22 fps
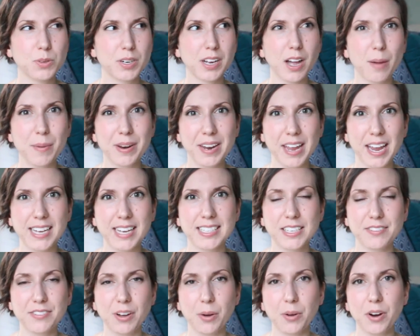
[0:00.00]
would have come in
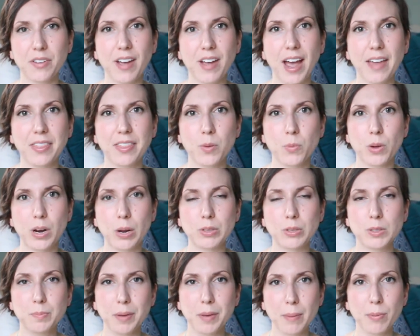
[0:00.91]
handy if I would have had them when I
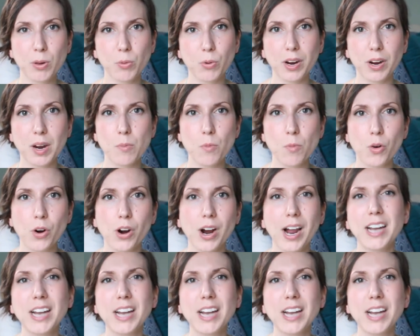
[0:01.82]
was baby wearing more.